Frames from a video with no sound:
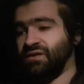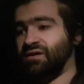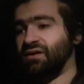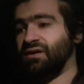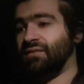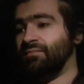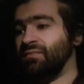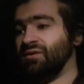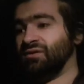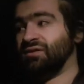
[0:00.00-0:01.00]
Um,
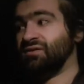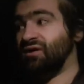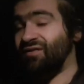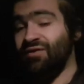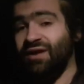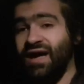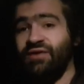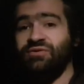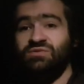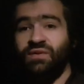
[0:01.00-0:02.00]
around
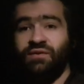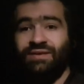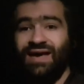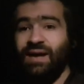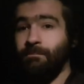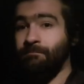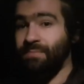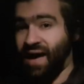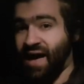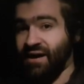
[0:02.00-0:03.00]
now is when I'll be getting
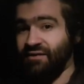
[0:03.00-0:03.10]
back,